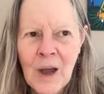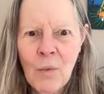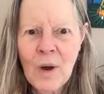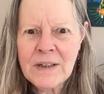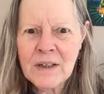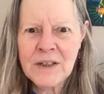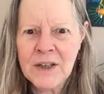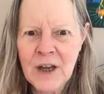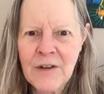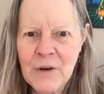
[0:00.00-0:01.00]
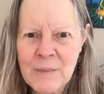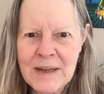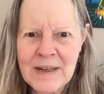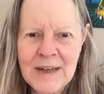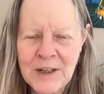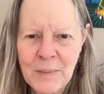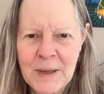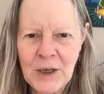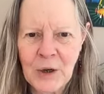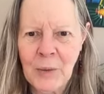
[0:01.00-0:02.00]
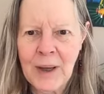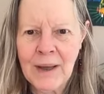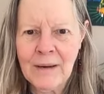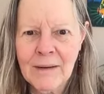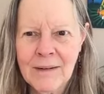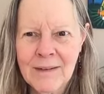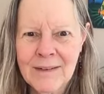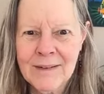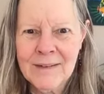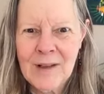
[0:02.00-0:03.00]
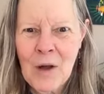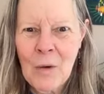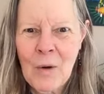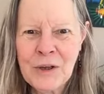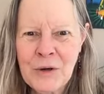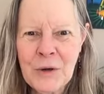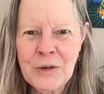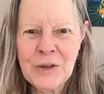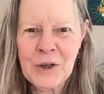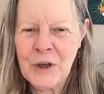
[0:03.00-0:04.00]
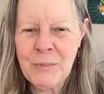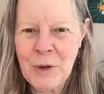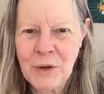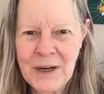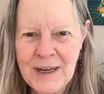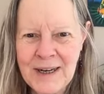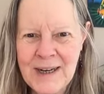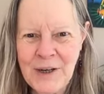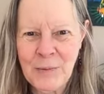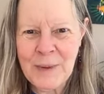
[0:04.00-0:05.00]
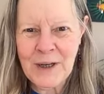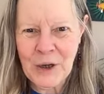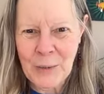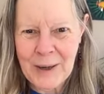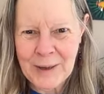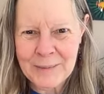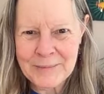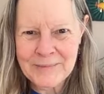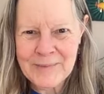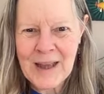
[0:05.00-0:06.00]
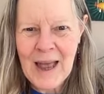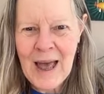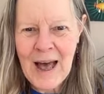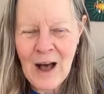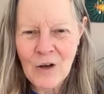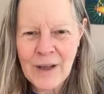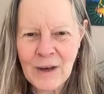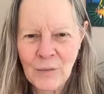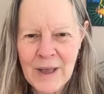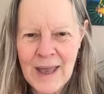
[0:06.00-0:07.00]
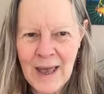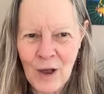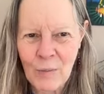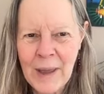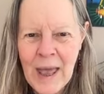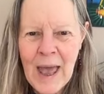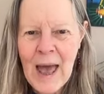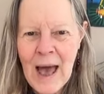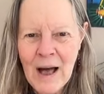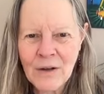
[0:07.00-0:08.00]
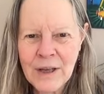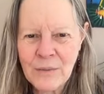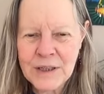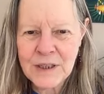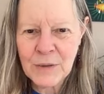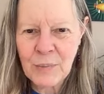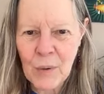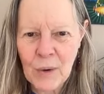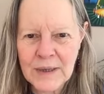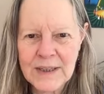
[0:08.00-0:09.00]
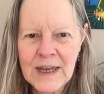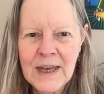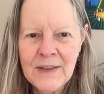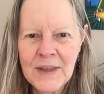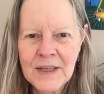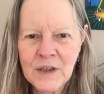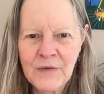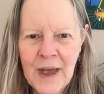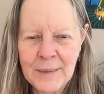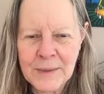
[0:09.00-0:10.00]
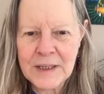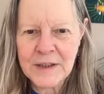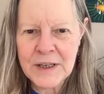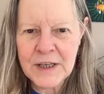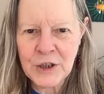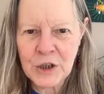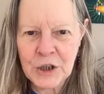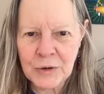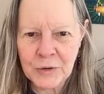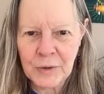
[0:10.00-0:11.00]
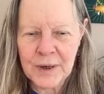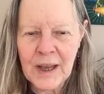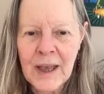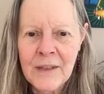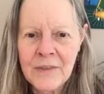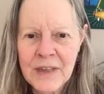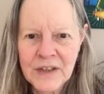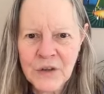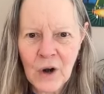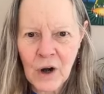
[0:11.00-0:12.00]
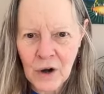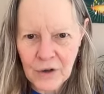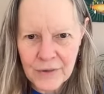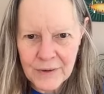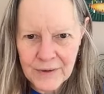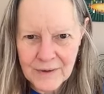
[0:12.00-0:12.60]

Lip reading: What does the government need to be doing? What does the community need to be doing? How can we help? How can we support these families, these children, this earth?